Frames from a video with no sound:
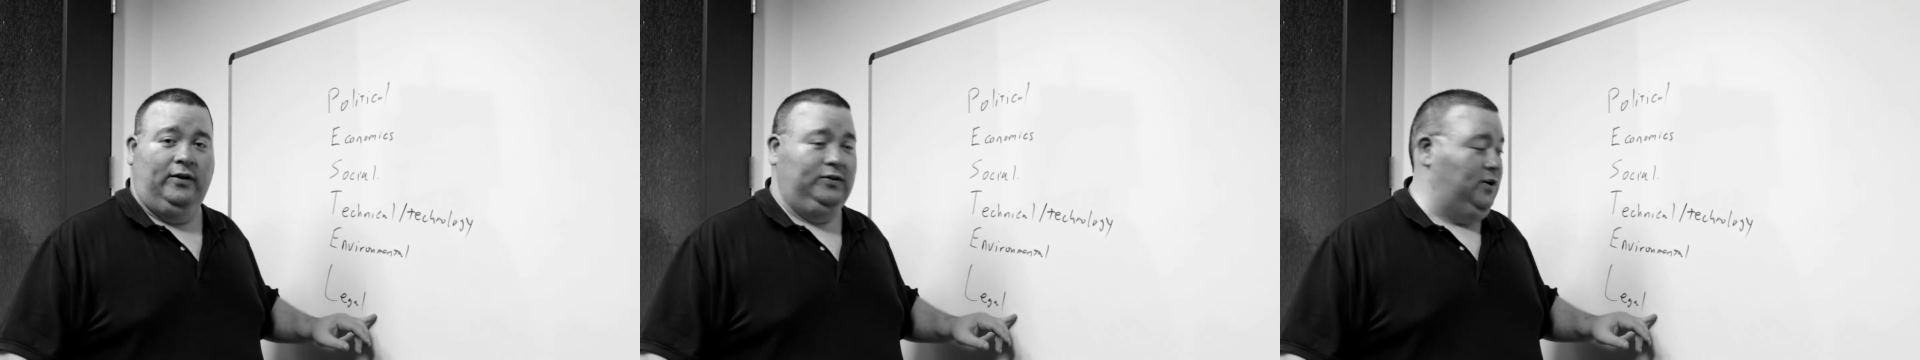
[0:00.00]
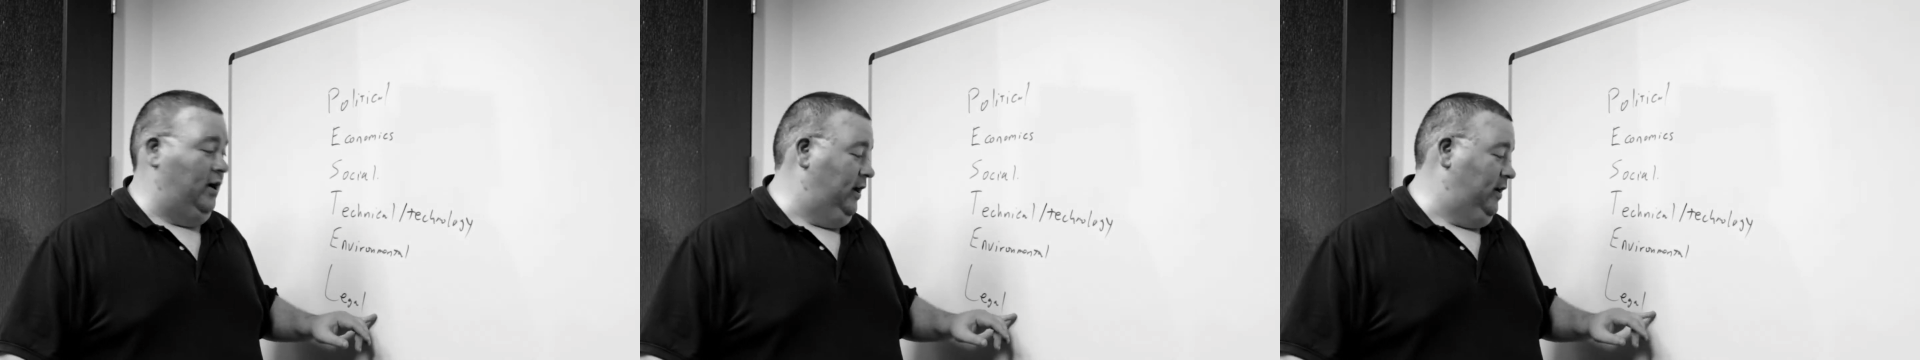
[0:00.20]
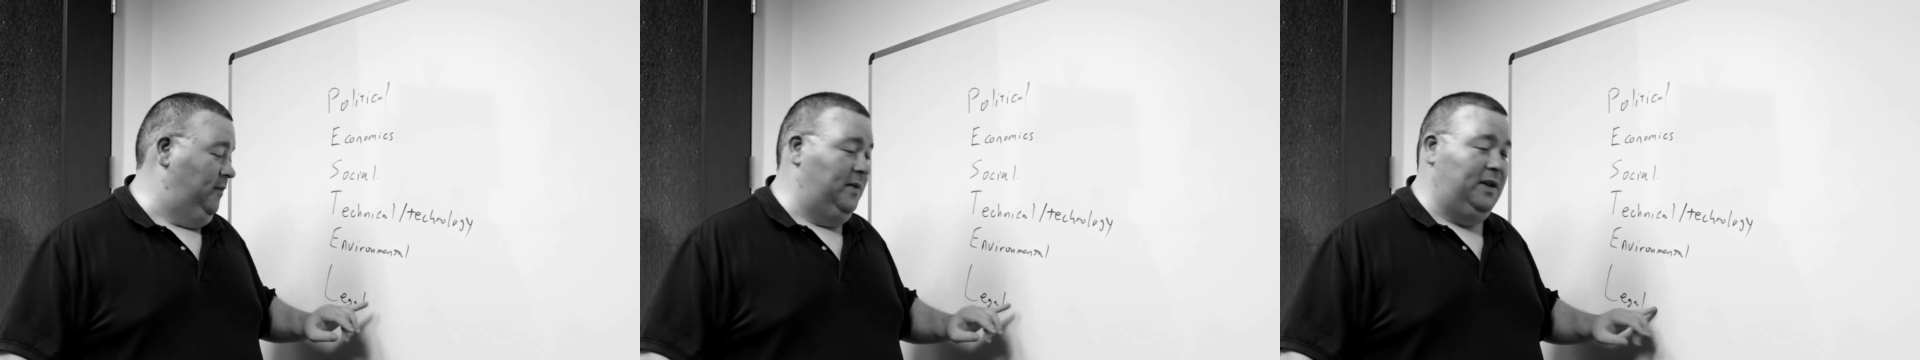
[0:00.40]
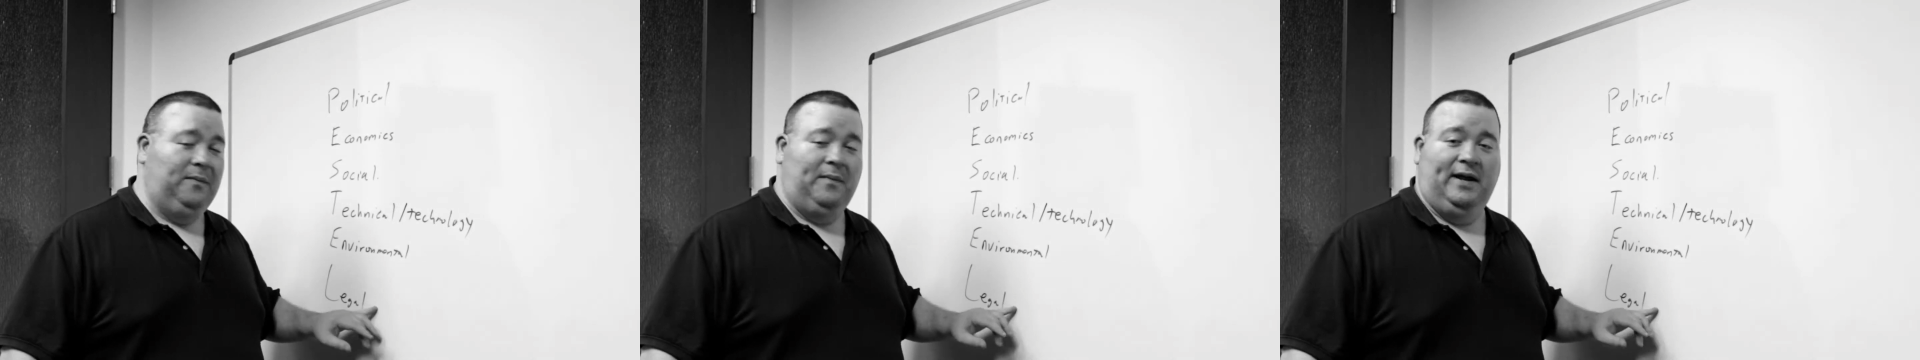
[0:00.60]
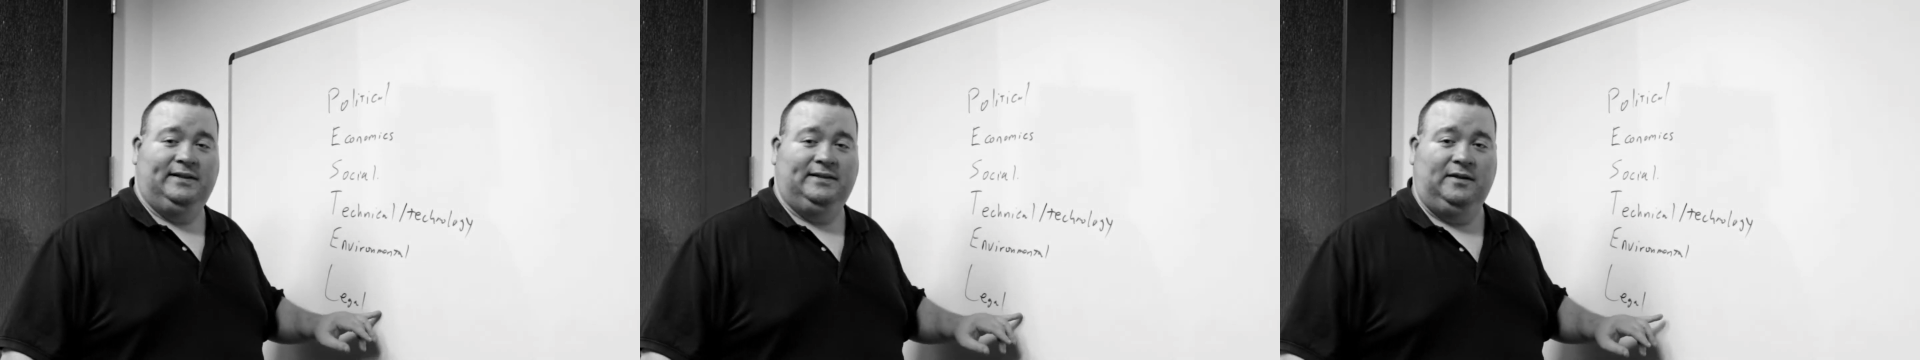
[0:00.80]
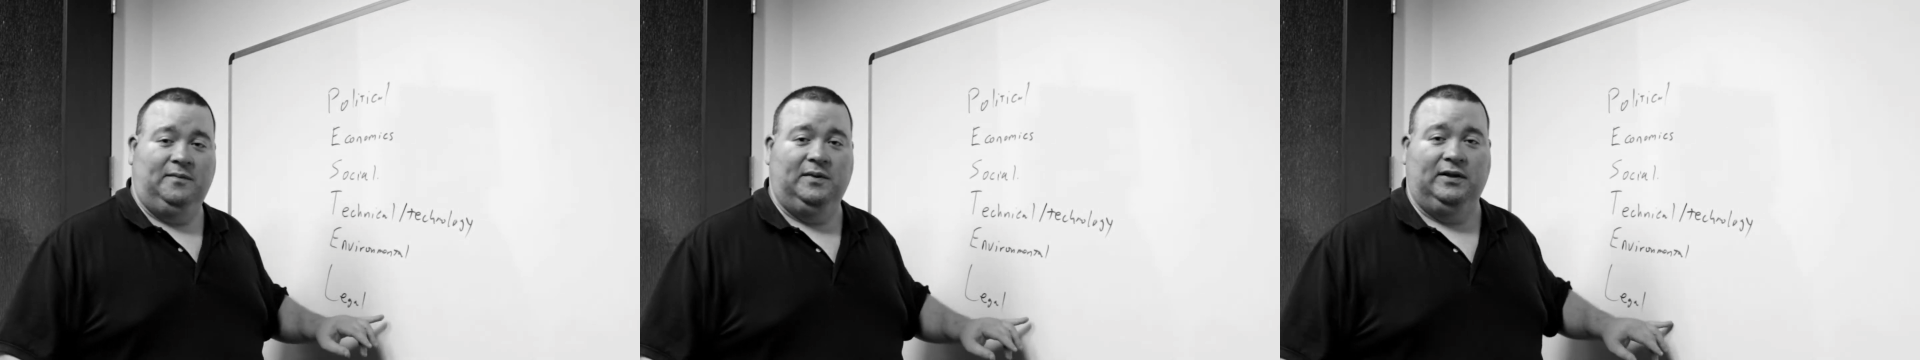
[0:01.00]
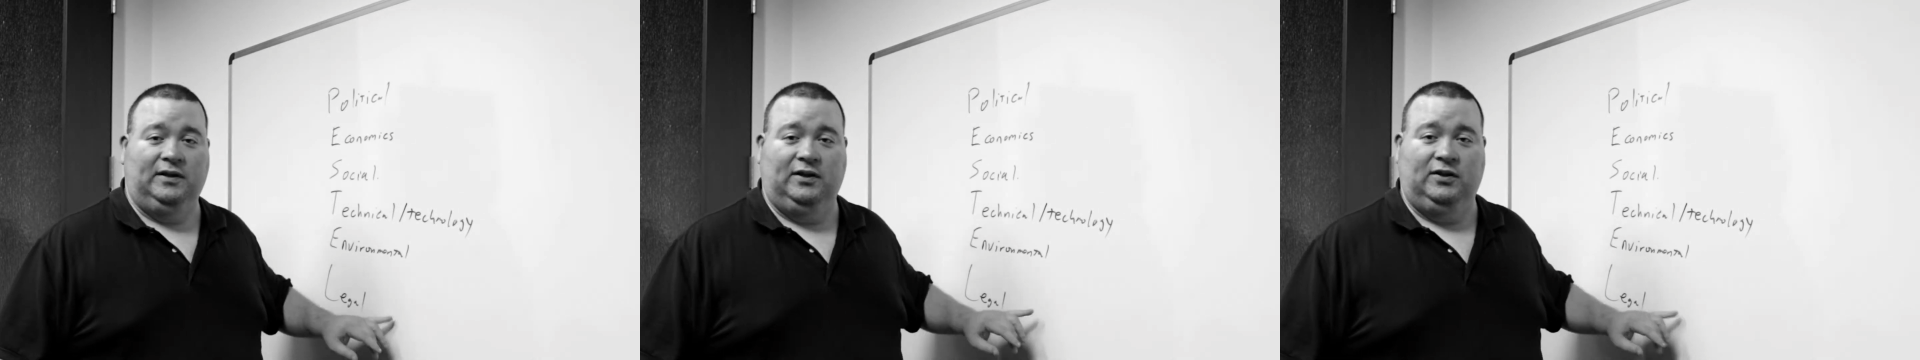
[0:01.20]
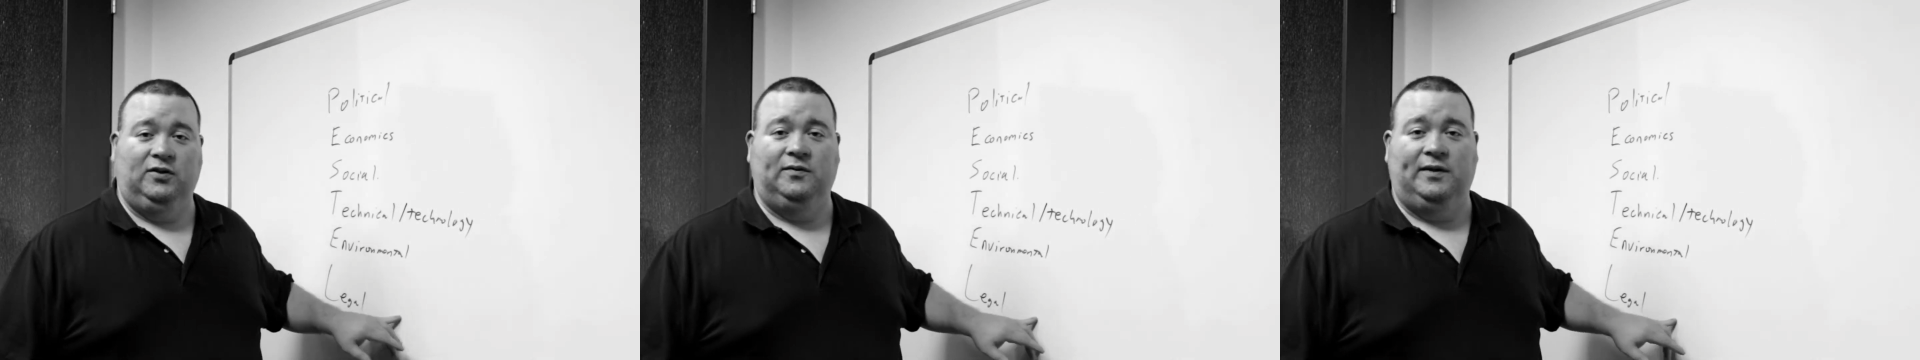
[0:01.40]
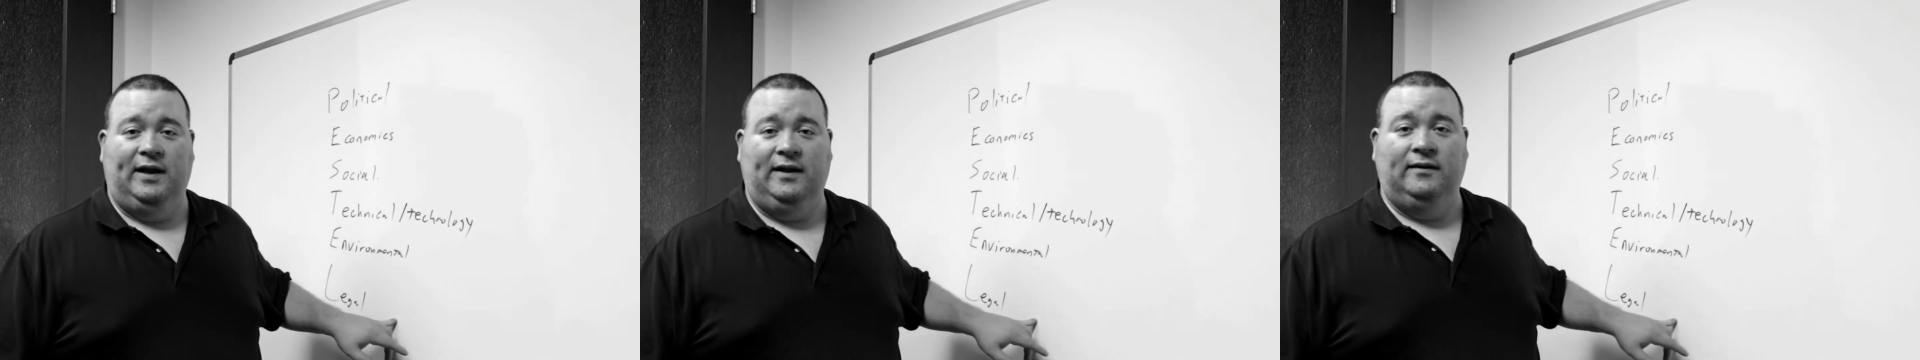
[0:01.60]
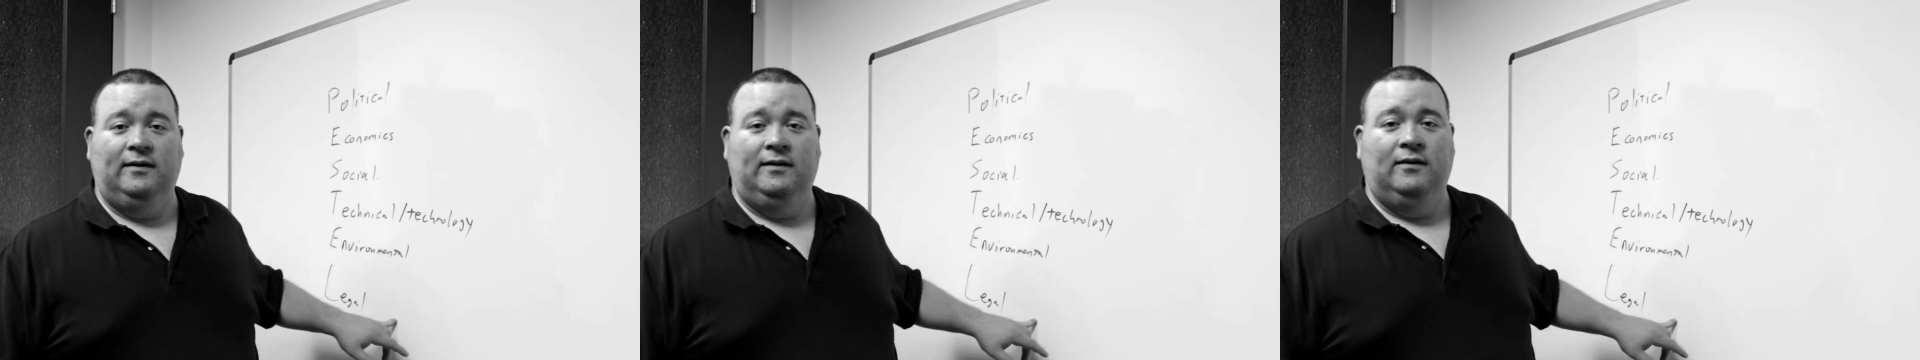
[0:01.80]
trying to minimize the ability to do that,